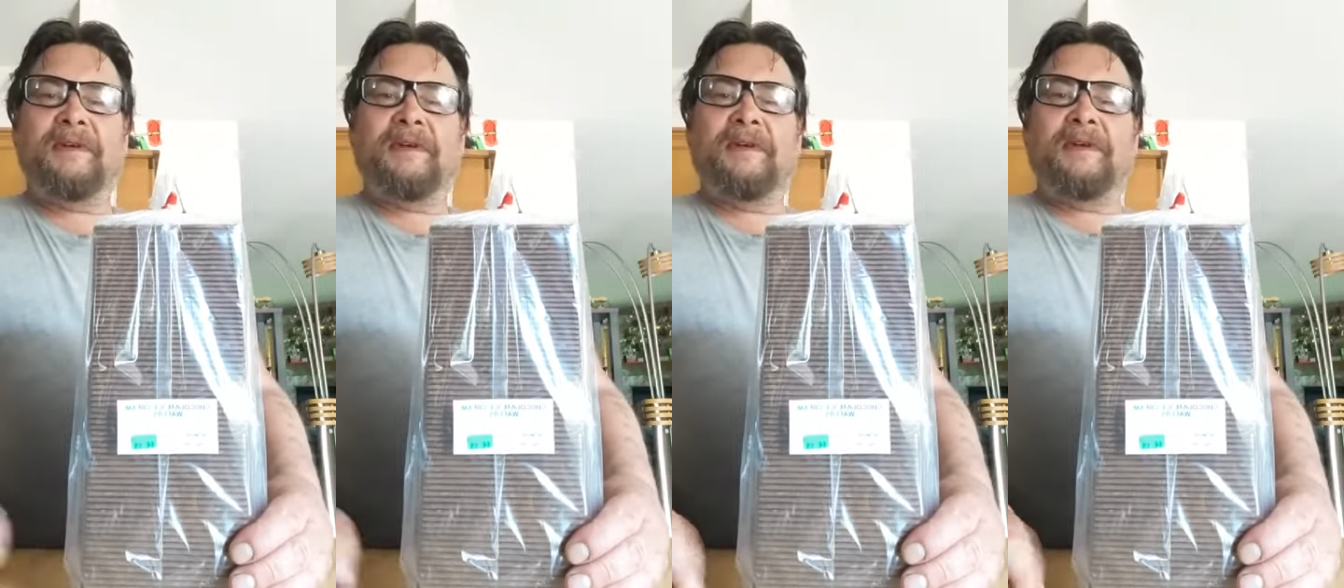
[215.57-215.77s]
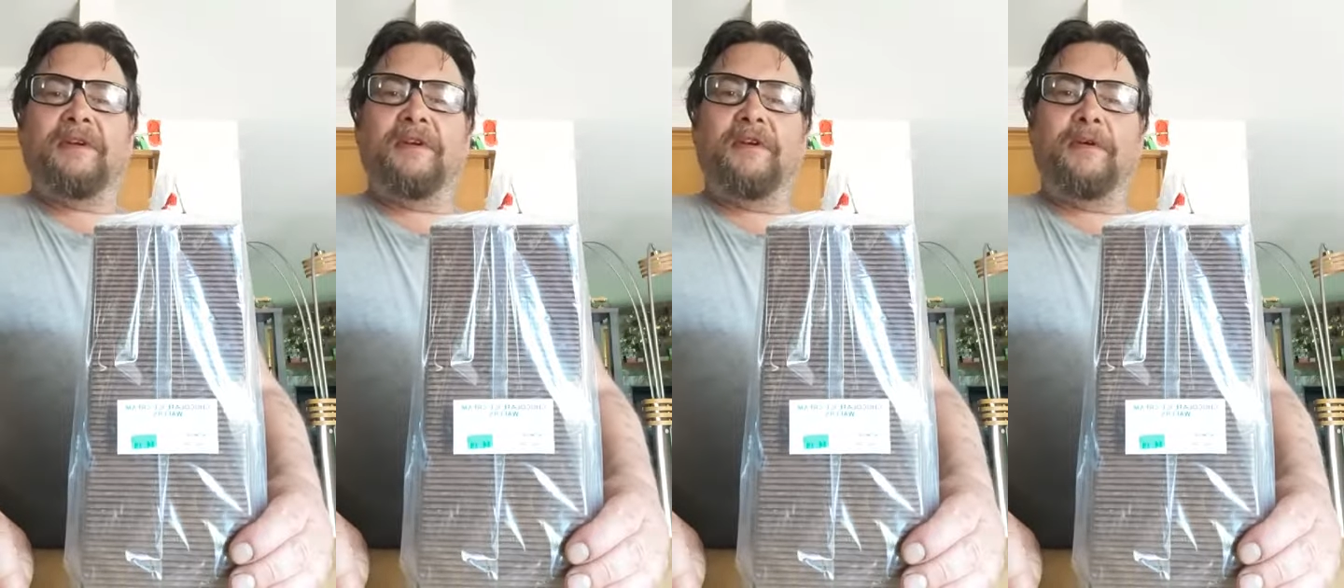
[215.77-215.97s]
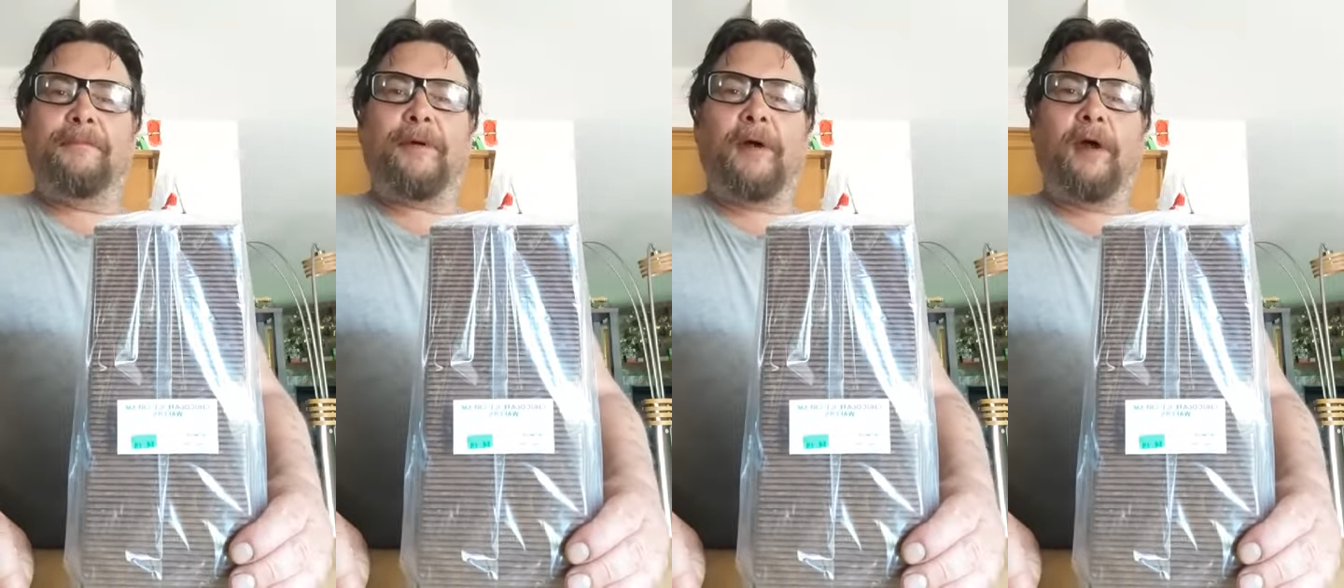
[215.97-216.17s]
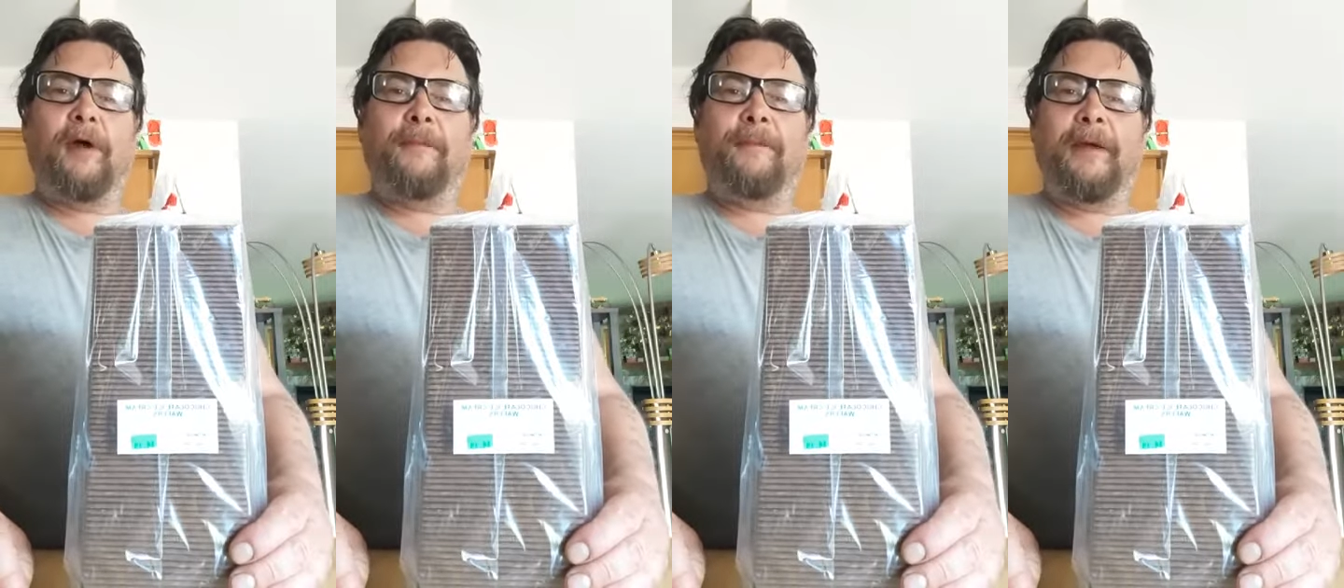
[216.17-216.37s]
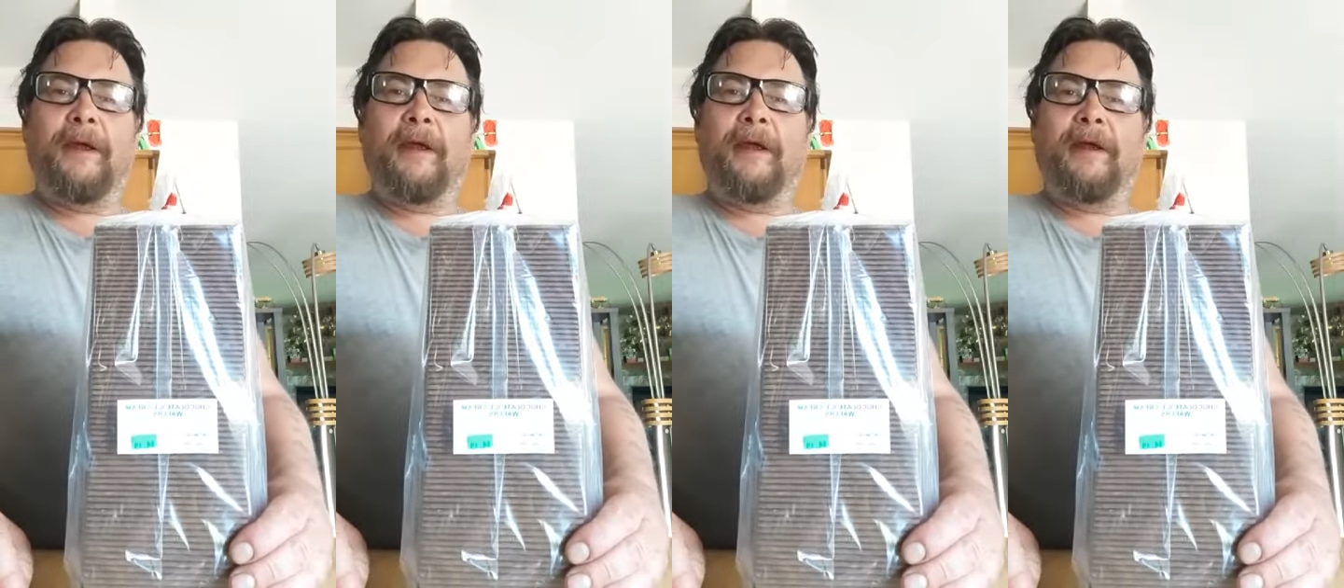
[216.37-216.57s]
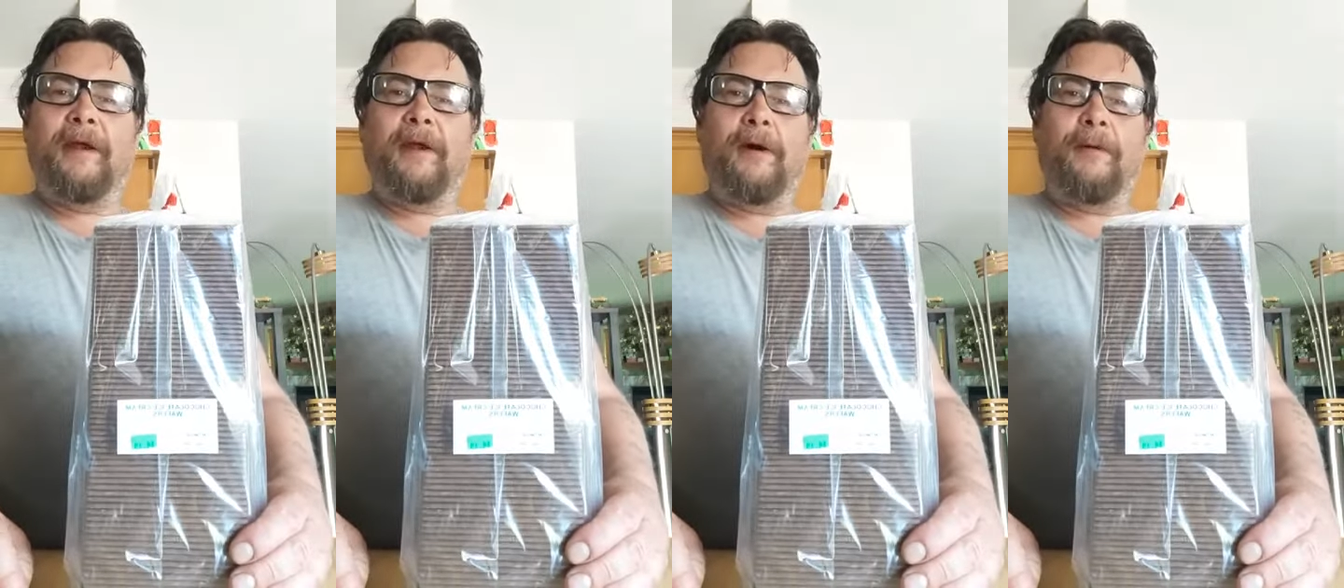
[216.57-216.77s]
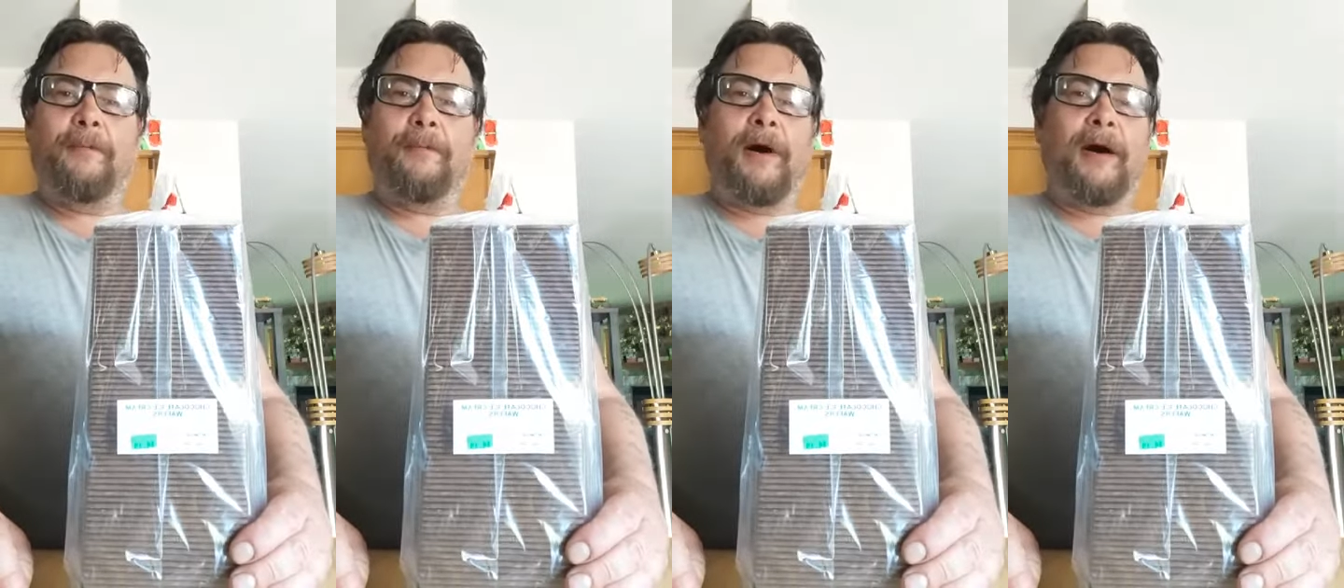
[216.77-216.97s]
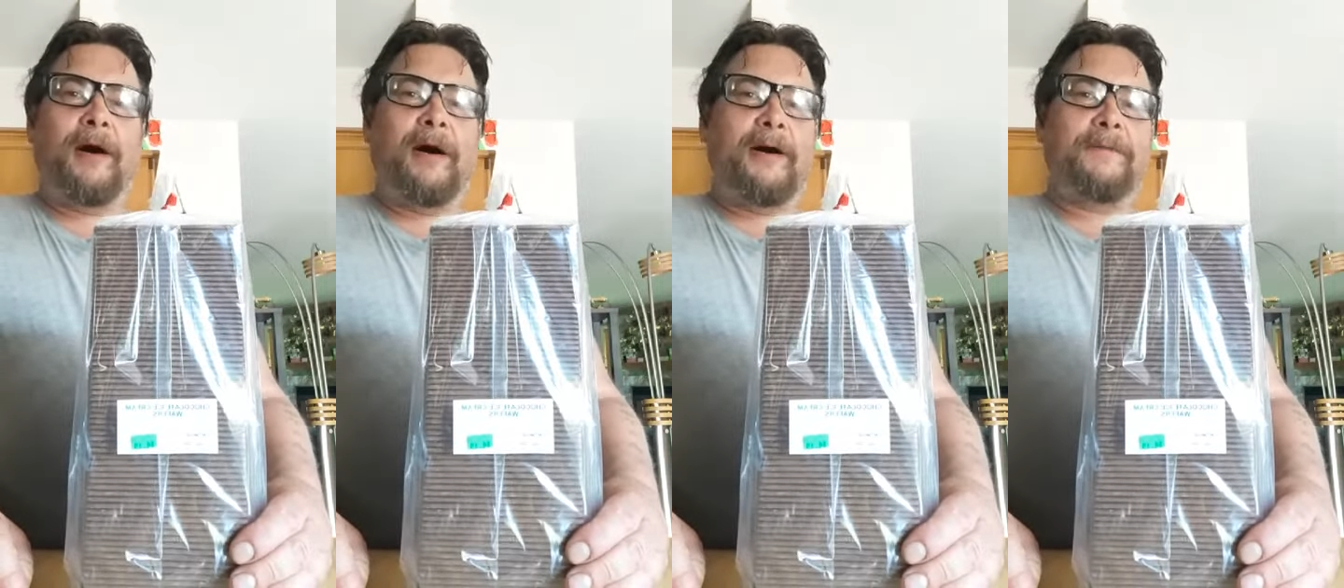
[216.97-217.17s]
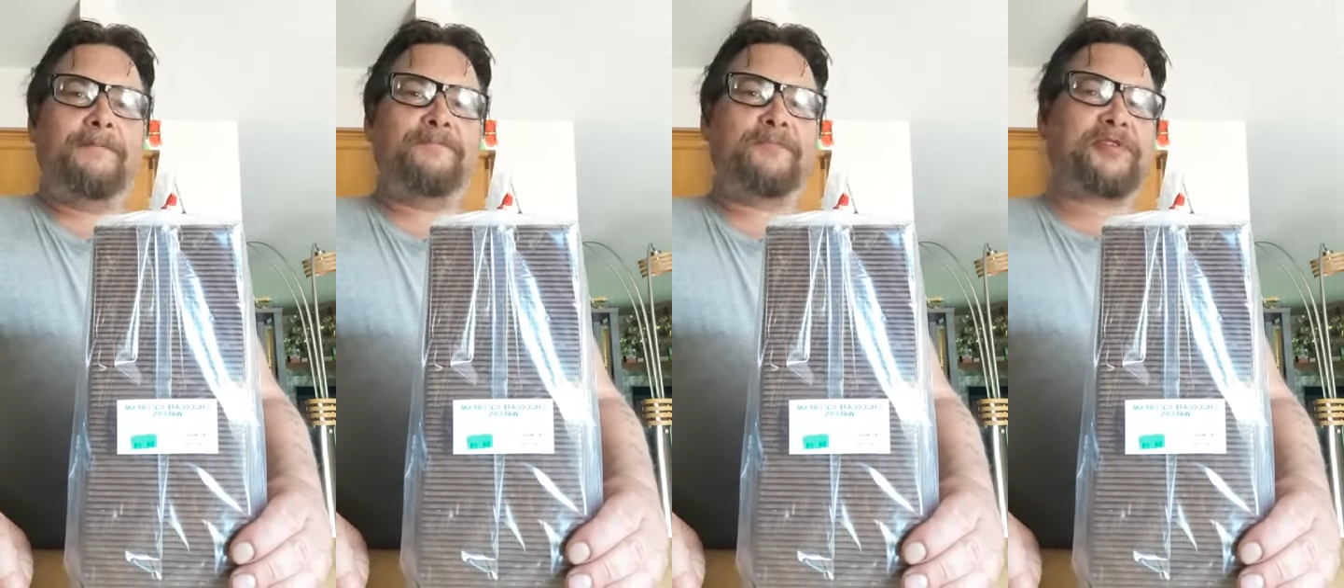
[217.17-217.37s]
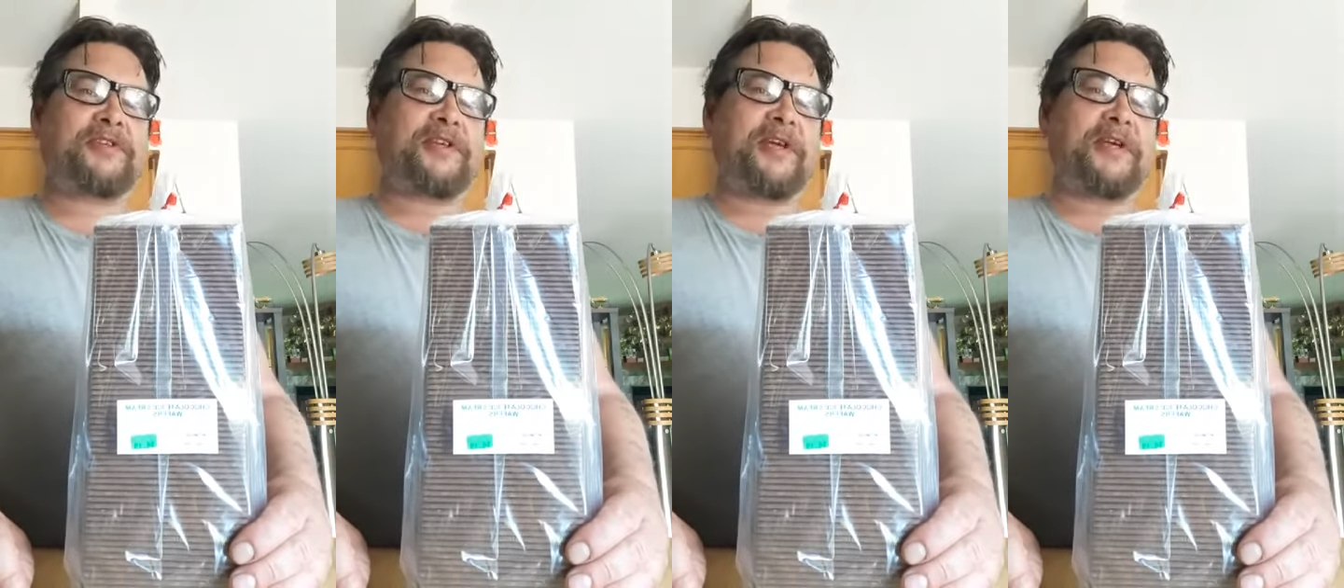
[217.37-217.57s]
you're probably paying
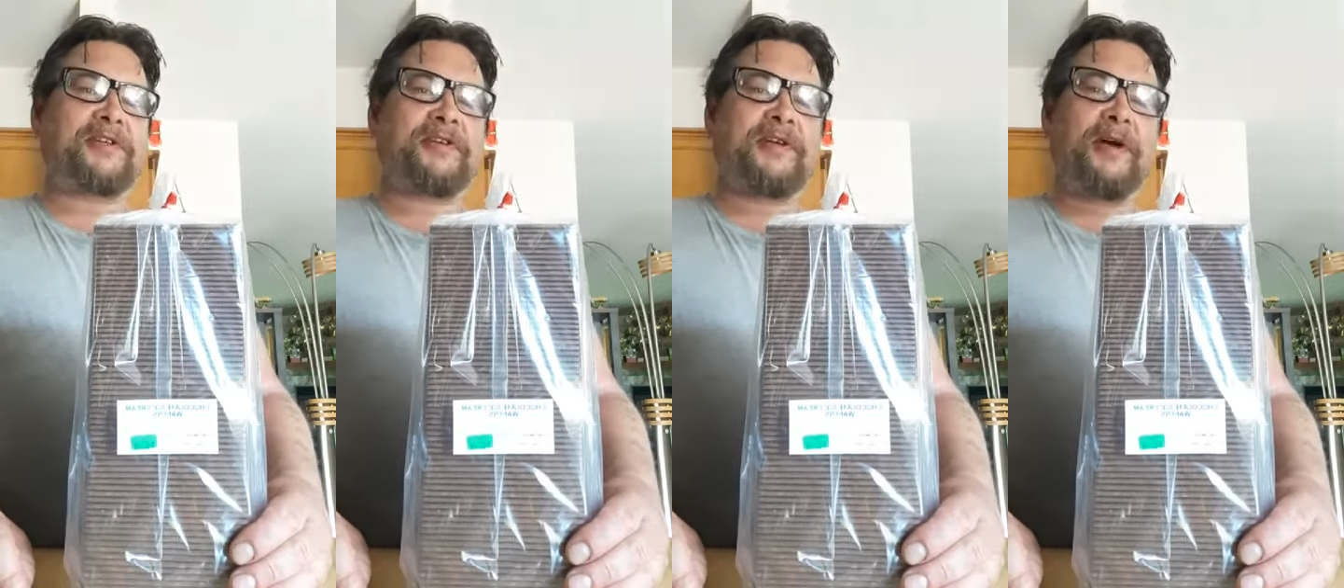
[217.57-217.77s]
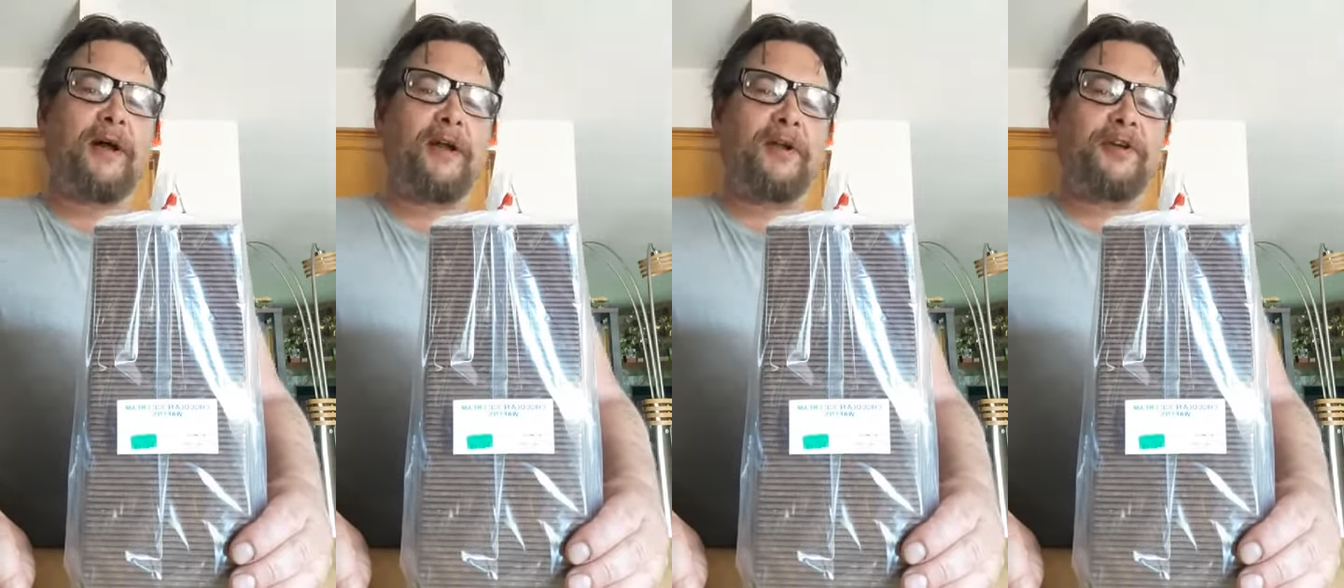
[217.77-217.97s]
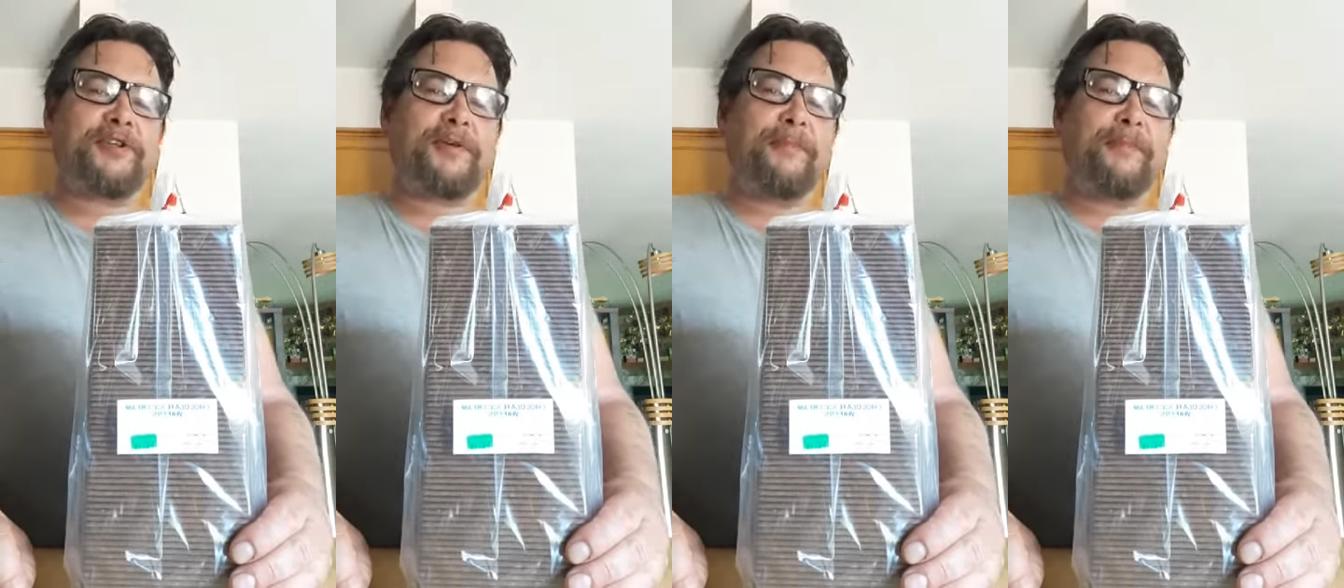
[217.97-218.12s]
$6